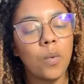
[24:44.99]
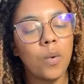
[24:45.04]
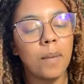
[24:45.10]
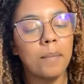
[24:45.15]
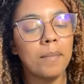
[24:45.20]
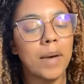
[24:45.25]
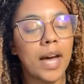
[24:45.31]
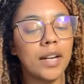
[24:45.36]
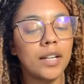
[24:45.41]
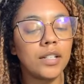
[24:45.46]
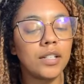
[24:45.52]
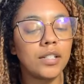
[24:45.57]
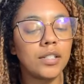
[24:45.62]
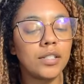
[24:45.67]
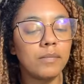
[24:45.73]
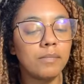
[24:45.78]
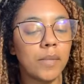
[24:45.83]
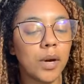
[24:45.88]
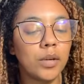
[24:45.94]
What
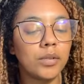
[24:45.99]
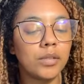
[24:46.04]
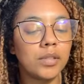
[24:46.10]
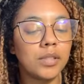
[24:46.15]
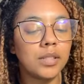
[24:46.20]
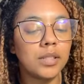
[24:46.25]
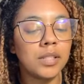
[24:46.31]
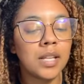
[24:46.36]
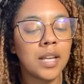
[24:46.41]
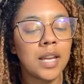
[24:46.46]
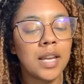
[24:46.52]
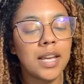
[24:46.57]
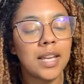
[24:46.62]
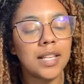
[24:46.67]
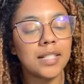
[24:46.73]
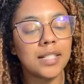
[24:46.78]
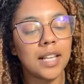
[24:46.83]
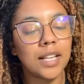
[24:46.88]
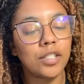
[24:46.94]
matters most
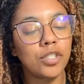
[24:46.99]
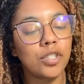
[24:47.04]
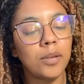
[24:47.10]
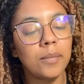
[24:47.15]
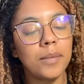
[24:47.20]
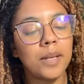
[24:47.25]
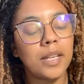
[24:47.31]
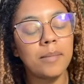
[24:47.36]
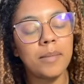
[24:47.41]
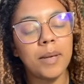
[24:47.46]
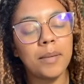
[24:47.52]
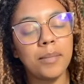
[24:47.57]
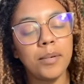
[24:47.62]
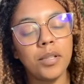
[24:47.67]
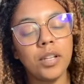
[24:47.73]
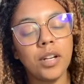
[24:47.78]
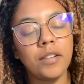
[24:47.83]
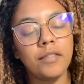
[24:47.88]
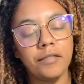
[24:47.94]
is that too many
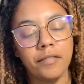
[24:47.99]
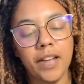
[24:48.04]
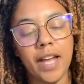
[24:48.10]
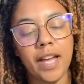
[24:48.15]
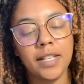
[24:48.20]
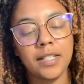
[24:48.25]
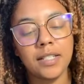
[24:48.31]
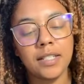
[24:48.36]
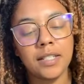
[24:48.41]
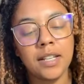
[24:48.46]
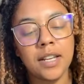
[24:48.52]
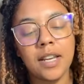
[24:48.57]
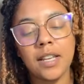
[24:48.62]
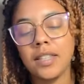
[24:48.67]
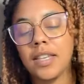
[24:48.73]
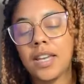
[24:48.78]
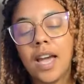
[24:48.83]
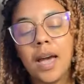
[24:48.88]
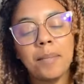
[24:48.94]
people are fat.
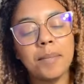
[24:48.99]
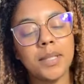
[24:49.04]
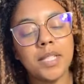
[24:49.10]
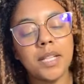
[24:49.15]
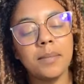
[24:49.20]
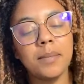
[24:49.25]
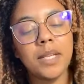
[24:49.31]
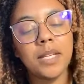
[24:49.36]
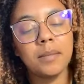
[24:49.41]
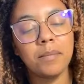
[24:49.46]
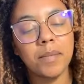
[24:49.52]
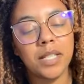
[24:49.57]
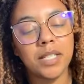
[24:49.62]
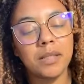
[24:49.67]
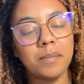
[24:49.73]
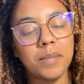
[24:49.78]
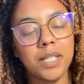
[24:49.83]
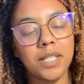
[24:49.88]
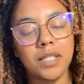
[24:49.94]
The epidemic
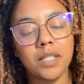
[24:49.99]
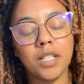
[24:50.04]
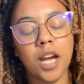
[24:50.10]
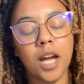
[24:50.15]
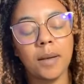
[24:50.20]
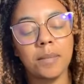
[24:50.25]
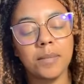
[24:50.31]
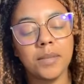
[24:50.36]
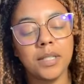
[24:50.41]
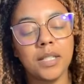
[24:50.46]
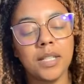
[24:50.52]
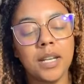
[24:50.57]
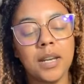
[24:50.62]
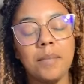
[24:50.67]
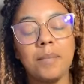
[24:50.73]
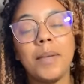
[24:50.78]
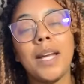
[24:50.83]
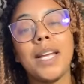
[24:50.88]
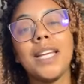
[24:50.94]
must be
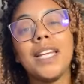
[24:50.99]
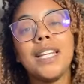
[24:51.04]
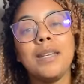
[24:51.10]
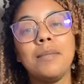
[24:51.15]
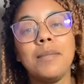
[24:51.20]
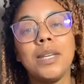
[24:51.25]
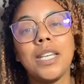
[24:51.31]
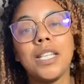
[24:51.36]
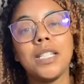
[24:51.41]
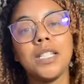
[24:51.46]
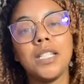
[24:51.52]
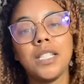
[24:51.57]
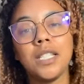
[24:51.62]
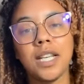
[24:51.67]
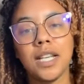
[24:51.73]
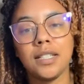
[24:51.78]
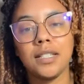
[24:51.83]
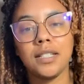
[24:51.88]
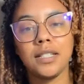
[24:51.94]
stopped by any means
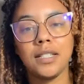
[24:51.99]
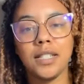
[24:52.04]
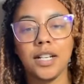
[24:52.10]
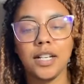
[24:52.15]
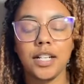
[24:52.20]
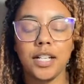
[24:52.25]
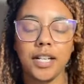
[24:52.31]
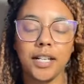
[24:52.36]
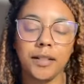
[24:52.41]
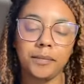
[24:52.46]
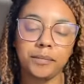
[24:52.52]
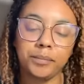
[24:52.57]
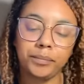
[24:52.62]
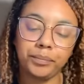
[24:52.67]
necessary.